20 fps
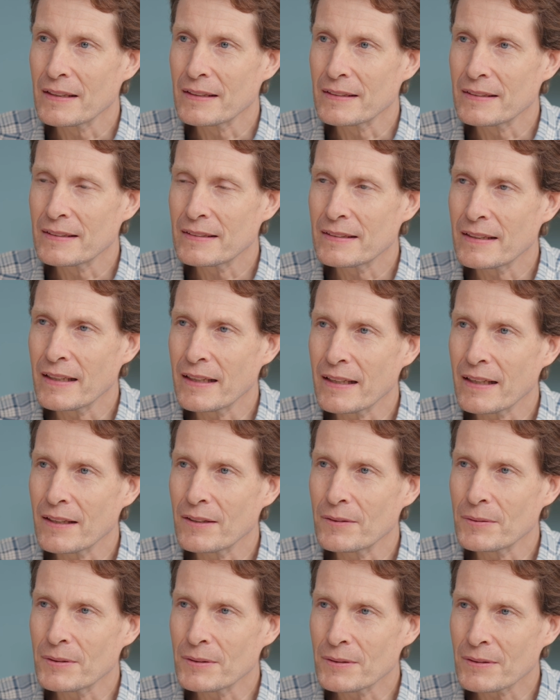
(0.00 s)
staying at
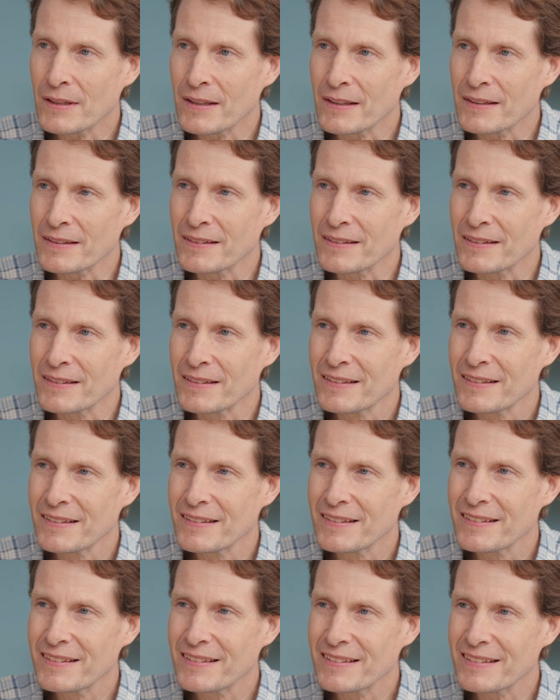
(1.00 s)
a ryokan
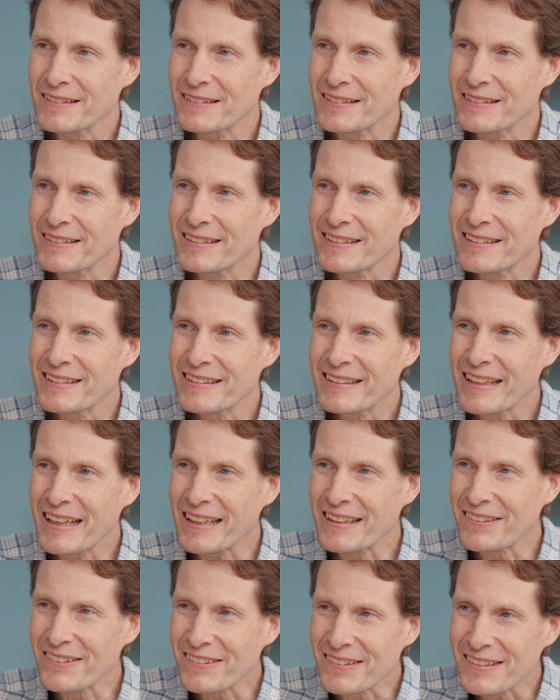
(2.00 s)
to
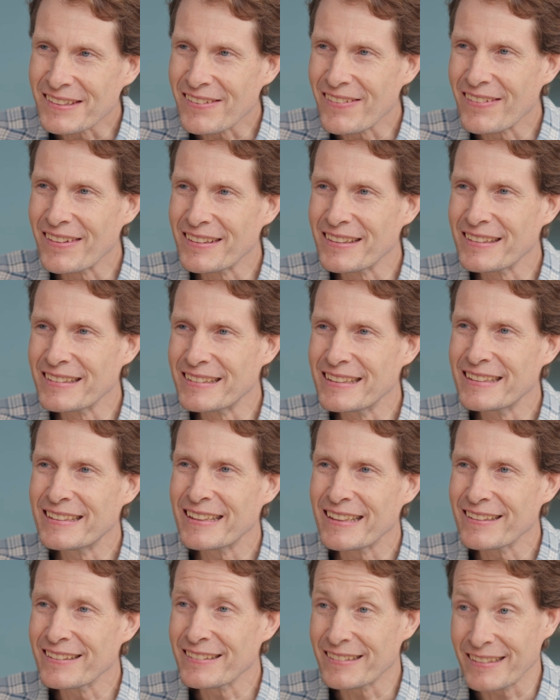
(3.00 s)
take notice of little
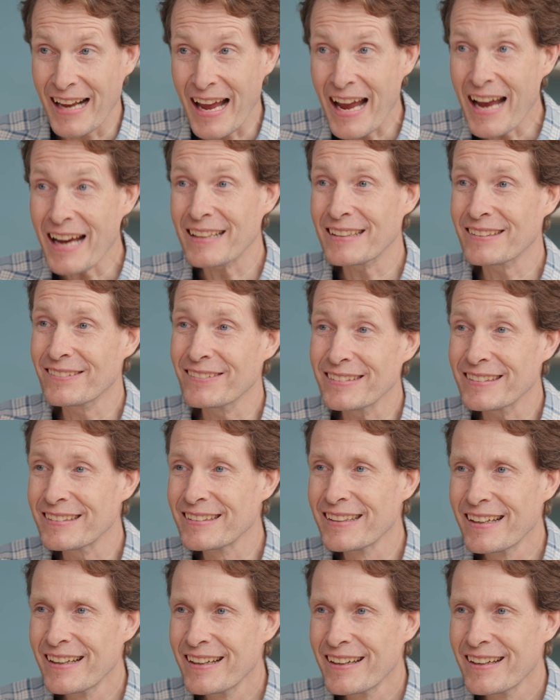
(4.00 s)
details and ask, what's